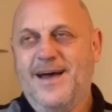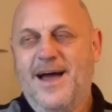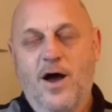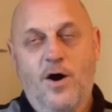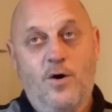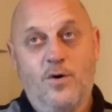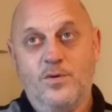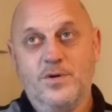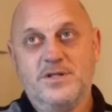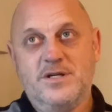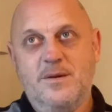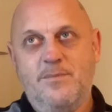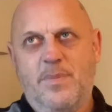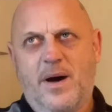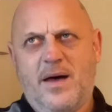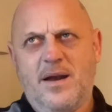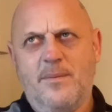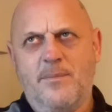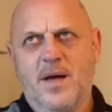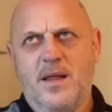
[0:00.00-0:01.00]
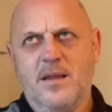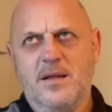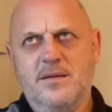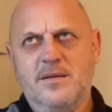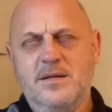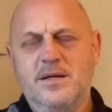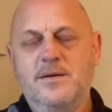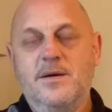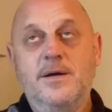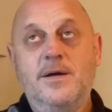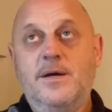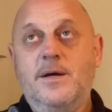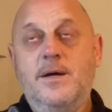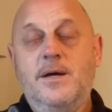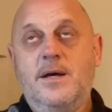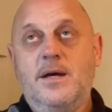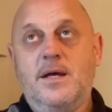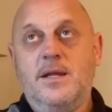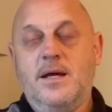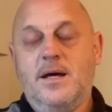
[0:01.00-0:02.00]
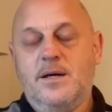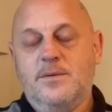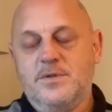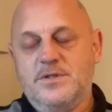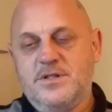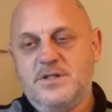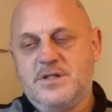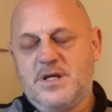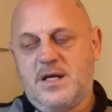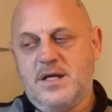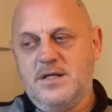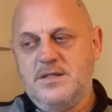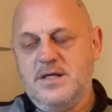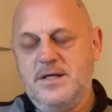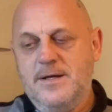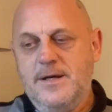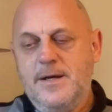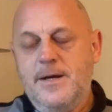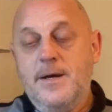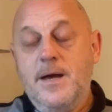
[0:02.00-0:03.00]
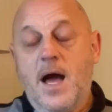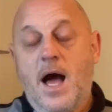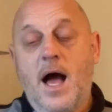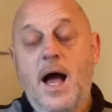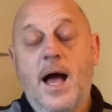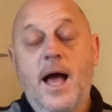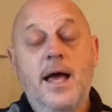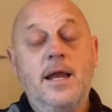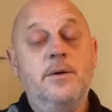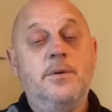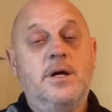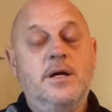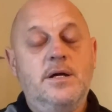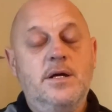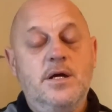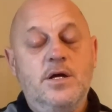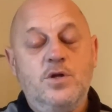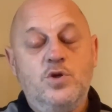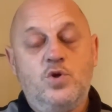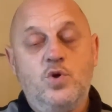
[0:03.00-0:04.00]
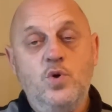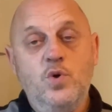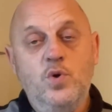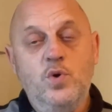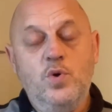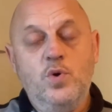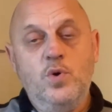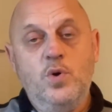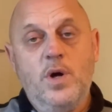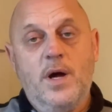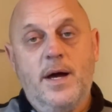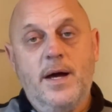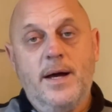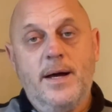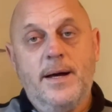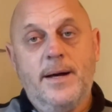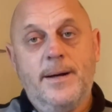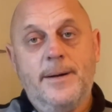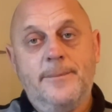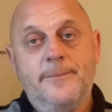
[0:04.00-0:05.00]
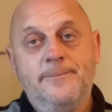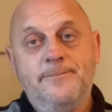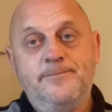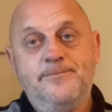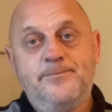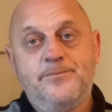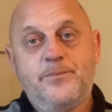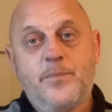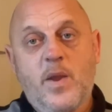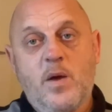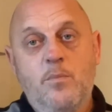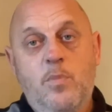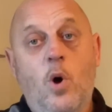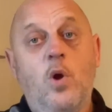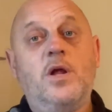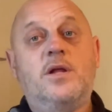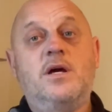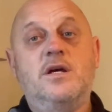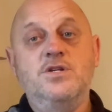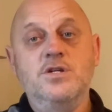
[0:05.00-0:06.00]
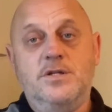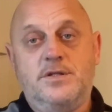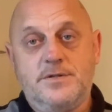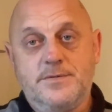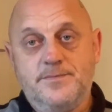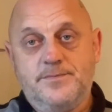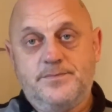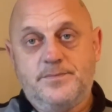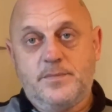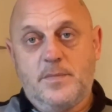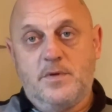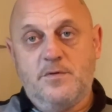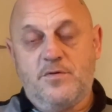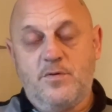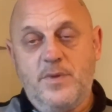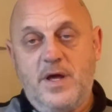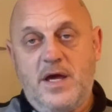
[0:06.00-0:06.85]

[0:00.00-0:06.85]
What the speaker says: always say paramilitary at that, which is crazy. Anyway, 2 politicians from the